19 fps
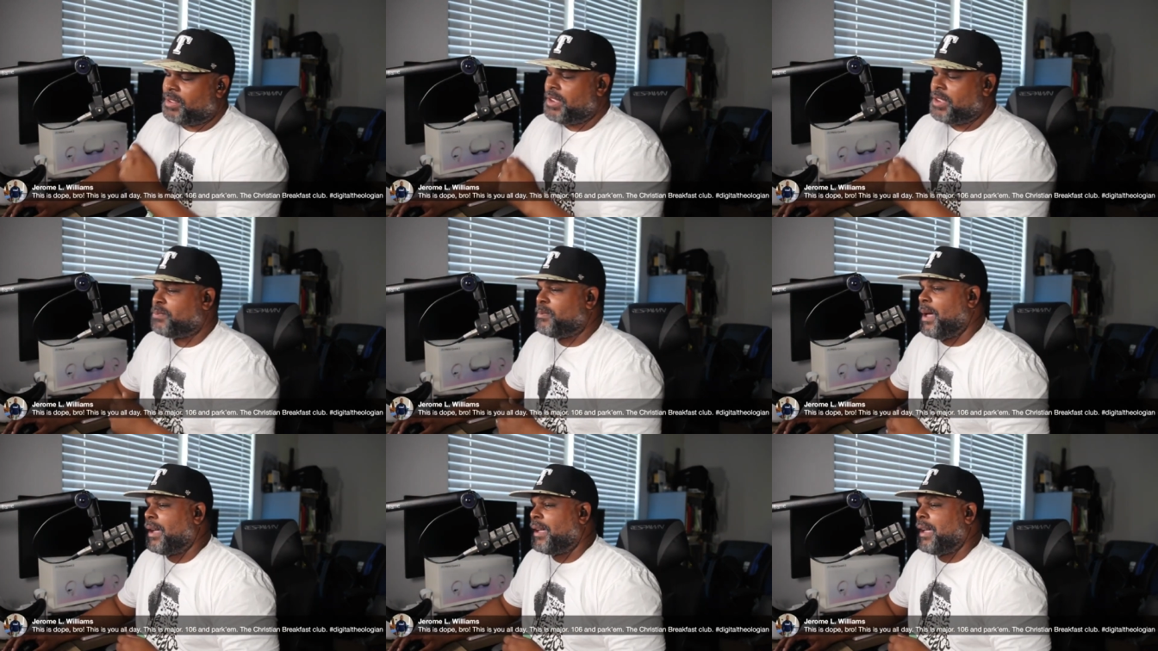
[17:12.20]

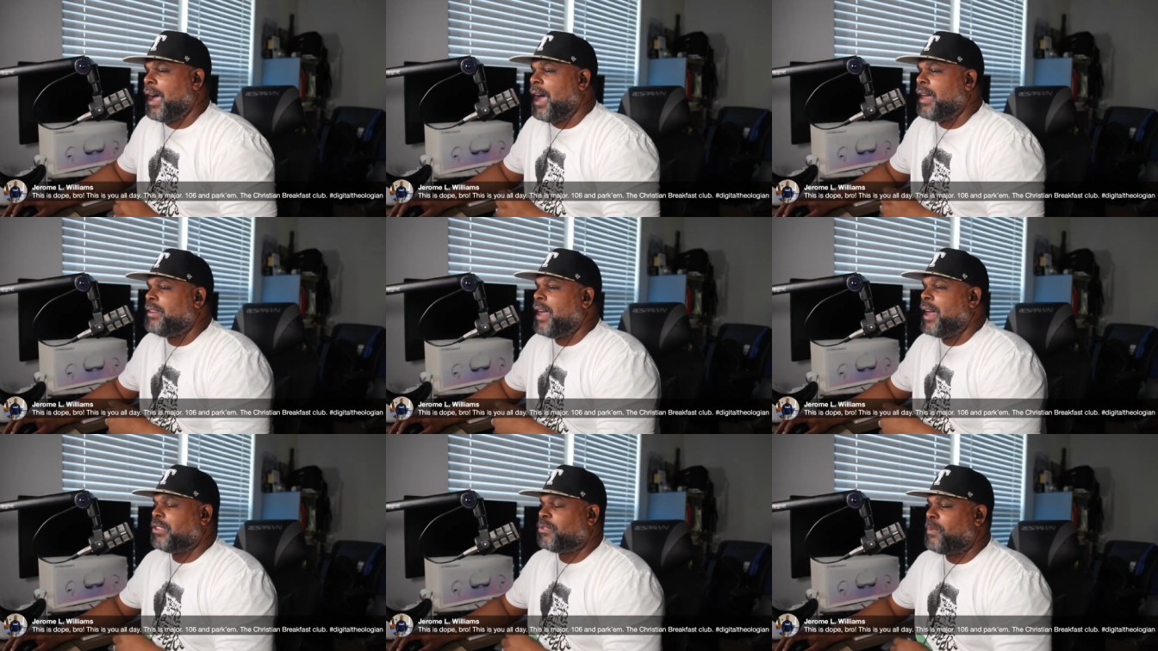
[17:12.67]
my God,
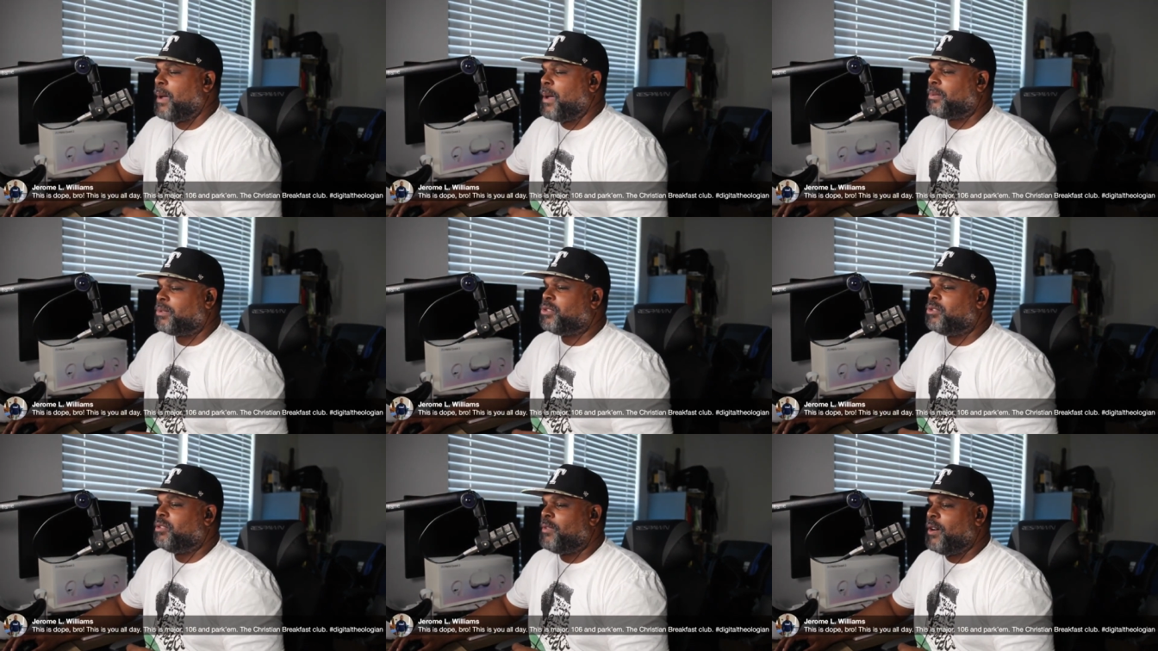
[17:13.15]
Dallas
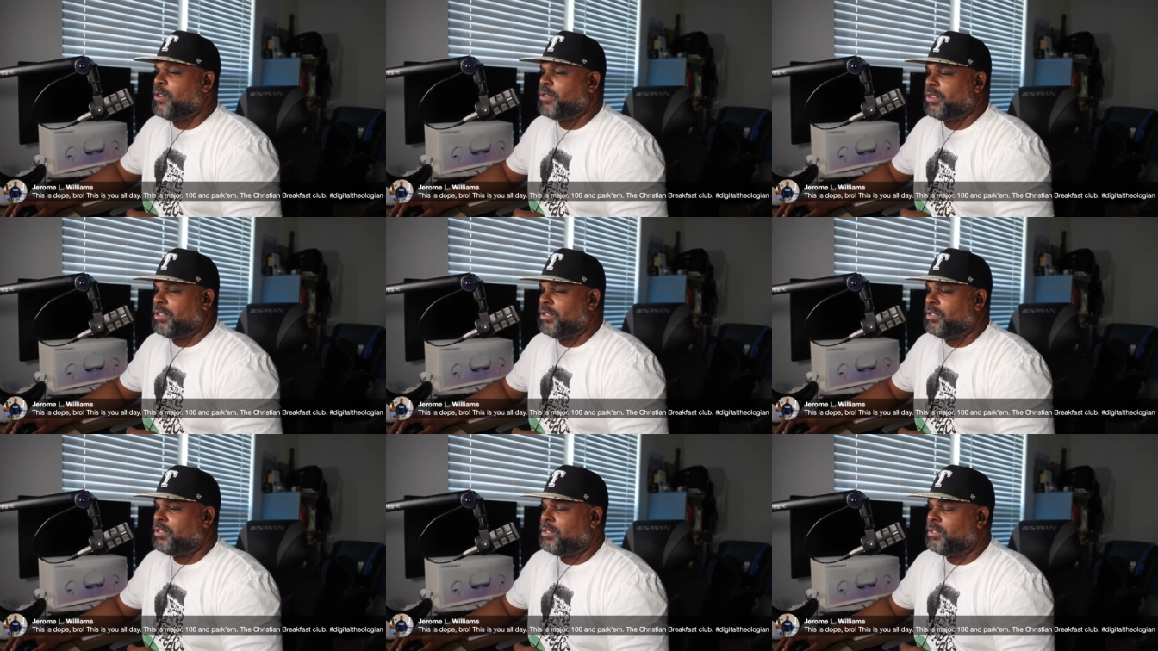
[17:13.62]
Baptist
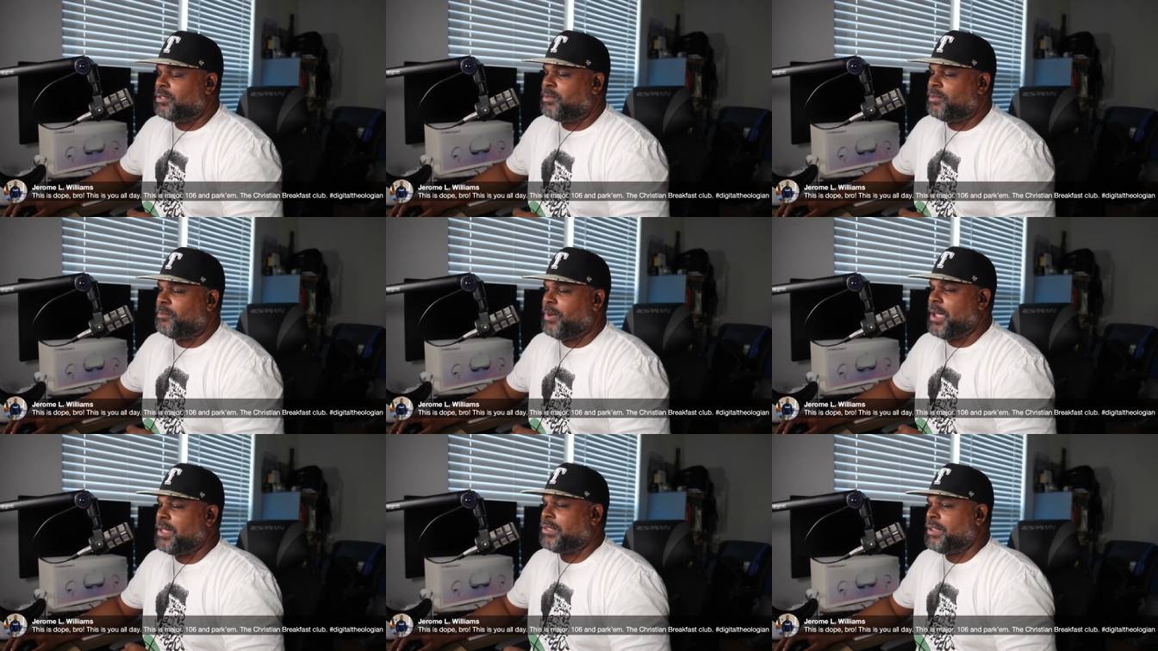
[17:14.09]
University.
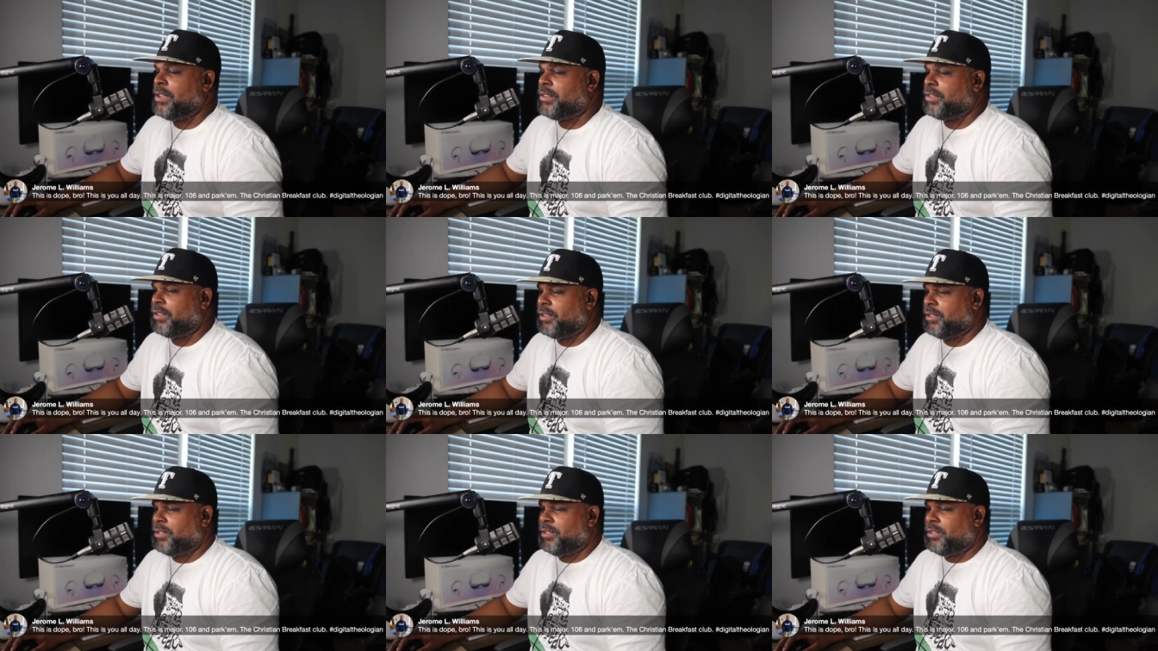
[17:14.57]
Pay attention.